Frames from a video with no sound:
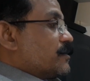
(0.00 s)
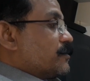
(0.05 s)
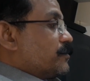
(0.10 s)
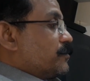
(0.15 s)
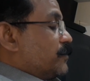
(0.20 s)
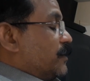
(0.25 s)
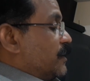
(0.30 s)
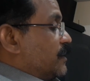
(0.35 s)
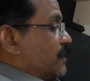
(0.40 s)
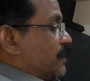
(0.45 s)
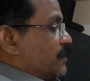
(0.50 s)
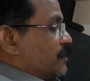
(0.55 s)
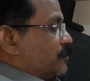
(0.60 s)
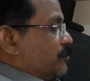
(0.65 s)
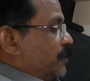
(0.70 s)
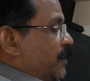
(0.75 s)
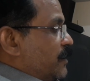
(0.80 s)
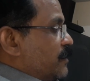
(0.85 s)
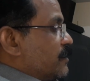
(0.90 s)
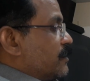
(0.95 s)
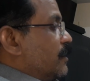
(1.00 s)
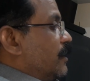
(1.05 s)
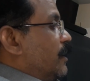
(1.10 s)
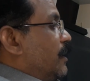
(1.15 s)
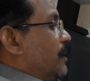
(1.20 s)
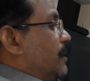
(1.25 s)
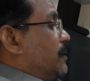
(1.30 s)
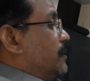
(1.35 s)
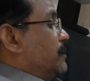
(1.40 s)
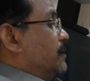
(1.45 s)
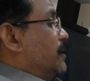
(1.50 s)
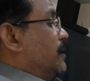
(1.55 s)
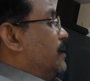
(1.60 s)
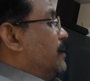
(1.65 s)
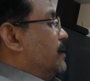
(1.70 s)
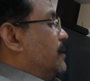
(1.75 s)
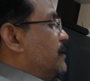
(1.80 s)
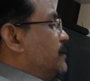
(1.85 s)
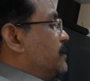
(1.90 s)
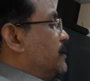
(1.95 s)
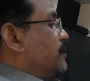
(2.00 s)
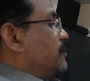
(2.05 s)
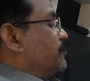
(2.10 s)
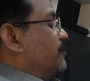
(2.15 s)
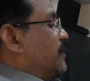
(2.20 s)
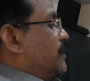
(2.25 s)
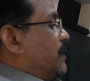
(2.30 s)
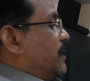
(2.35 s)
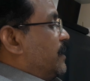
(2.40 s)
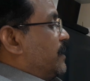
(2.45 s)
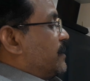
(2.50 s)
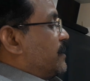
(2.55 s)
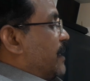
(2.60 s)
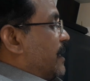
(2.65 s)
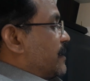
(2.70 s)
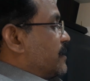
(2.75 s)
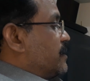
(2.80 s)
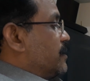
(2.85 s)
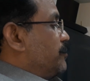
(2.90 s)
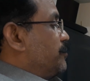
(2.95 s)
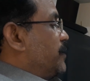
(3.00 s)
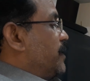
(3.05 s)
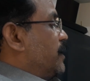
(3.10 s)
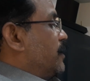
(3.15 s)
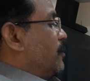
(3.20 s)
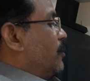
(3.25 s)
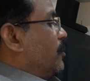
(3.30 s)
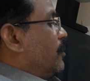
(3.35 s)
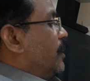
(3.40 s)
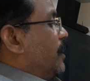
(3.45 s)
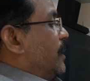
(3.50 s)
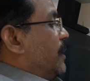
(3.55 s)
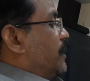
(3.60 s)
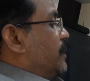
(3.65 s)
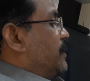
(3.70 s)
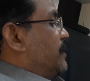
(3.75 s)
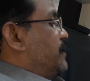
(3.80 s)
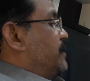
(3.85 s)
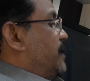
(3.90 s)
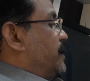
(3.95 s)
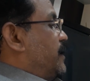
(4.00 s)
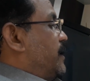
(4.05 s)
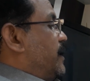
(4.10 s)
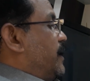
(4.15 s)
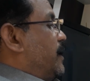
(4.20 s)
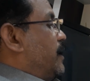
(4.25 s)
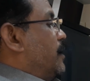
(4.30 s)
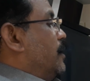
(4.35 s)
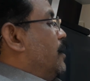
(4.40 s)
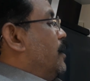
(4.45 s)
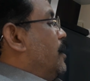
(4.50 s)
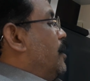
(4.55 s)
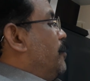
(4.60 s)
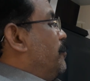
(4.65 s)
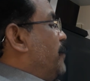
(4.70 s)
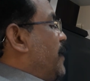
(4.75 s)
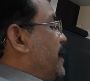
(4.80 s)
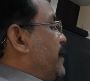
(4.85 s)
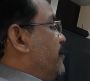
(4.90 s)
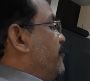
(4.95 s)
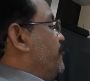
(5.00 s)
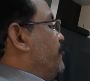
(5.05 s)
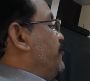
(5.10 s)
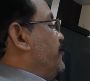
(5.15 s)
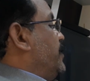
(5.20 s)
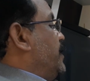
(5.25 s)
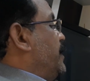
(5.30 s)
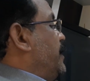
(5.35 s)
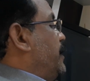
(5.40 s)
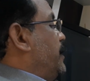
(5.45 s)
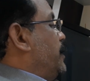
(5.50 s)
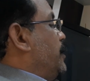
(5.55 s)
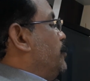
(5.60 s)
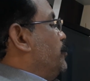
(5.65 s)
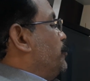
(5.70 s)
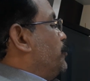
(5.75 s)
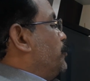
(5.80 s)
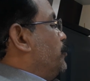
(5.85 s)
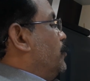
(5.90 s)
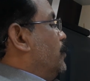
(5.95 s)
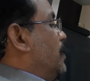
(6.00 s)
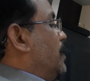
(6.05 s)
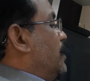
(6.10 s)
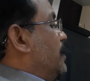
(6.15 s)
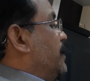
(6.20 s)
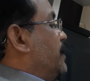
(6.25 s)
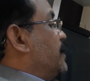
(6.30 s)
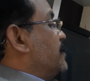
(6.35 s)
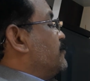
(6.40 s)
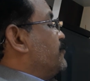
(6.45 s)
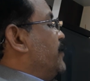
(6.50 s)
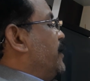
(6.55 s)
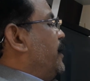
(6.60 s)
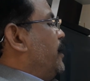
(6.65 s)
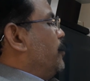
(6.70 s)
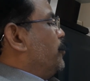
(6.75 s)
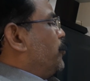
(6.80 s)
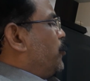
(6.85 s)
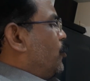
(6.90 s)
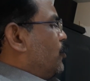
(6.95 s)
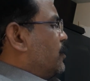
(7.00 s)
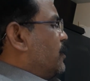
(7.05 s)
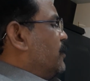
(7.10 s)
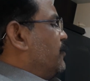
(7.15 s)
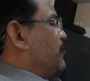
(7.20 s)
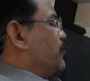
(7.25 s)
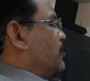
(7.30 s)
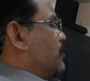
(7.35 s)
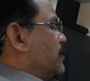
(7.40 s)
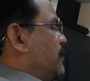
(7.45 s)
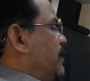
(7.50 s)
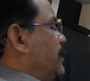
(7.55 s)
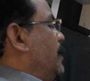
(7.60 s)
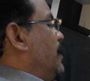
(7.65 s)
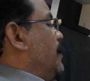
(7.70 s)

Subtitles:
results means the results whether it is accepted or rejected by a it is very important for the